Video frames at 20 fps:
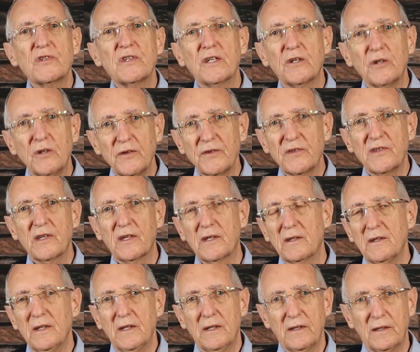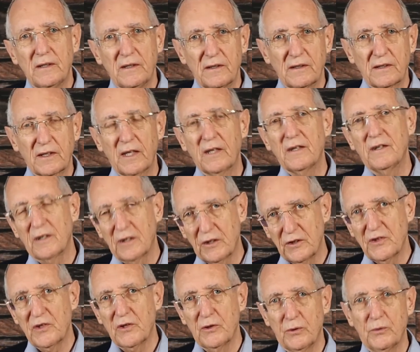And the other ones, the
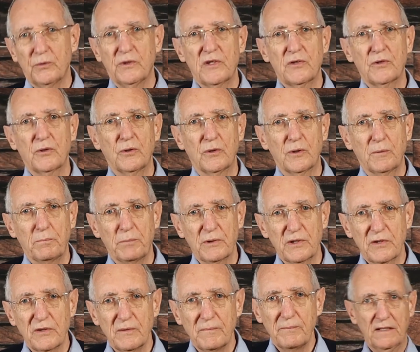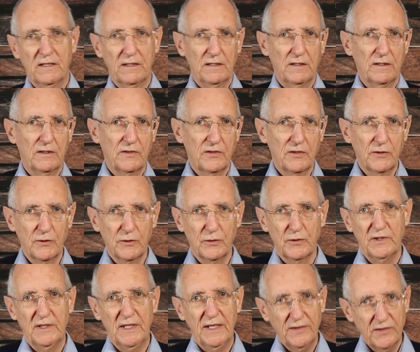micronutrients from pollen or
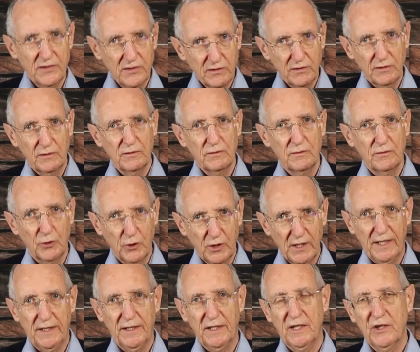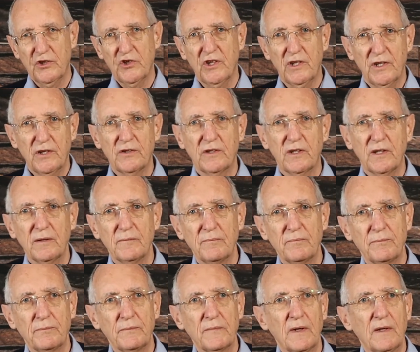polyvitamins, always
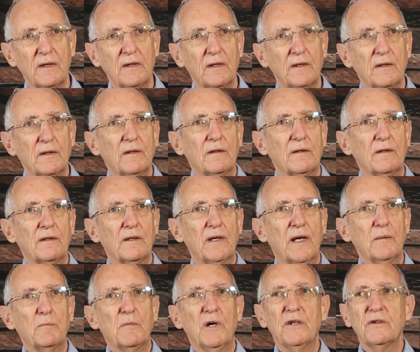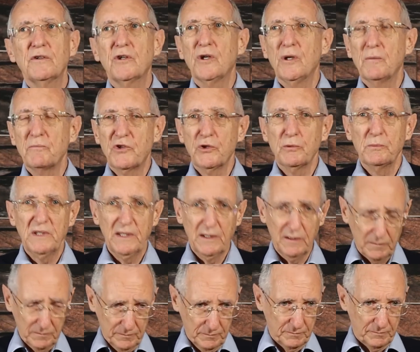support the regeneration of the whole body.
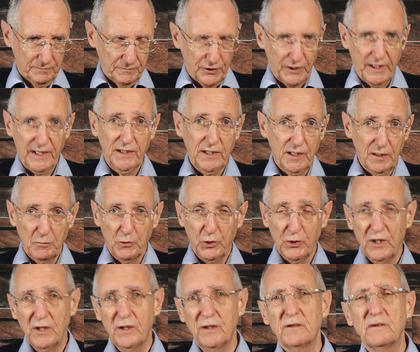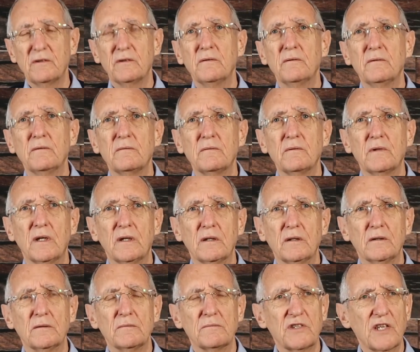Now, here's another
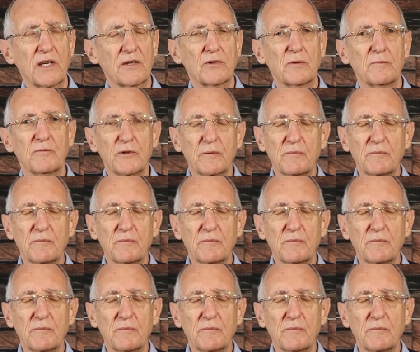real story.